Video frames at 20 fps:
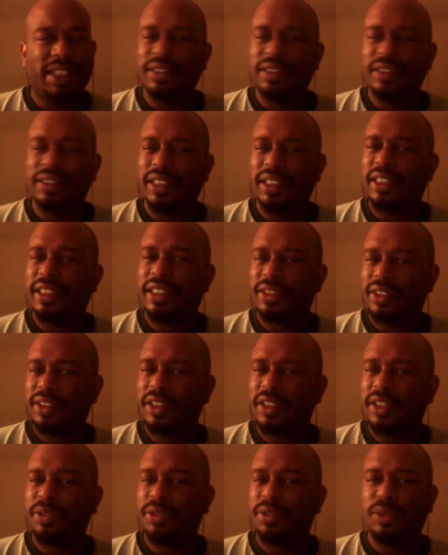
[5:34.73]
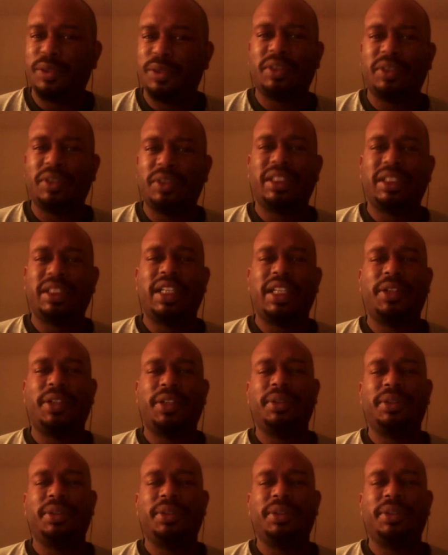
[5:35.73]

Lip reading: and that tough, strong style,